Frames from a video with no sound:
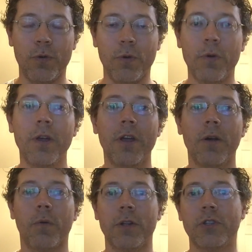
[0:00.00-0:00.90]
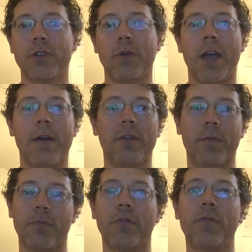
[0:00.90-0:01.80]
who wants to have an
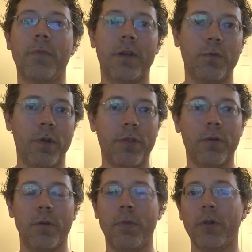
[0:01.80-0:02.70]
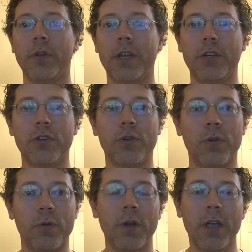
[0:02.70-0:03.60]
improvement with their ability
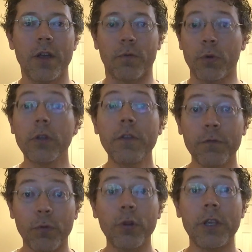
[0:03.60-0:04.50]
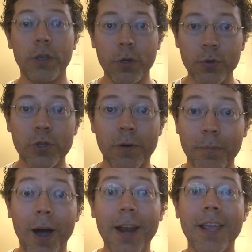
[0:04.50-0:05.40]
to really fully use their
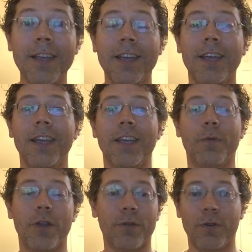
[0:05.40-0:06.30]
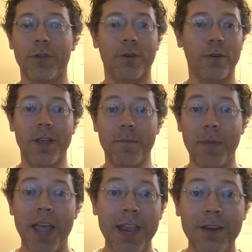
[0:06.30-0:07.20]
body, whether you're in
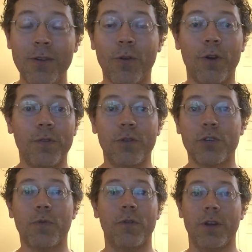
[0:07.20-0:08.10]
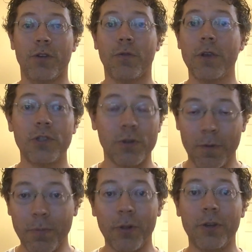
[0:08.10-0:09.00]
pain or if you just want to increase your
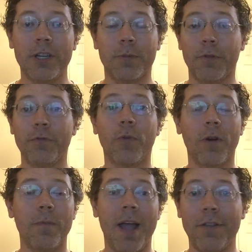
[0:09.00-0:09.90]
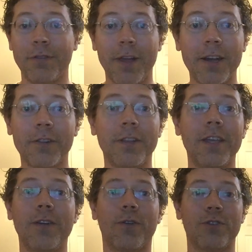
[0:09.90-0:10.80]
ability to perform
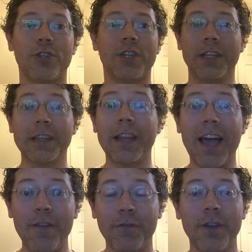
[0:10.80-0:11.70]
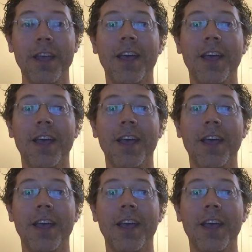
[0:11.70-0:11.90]
athletically or just in life,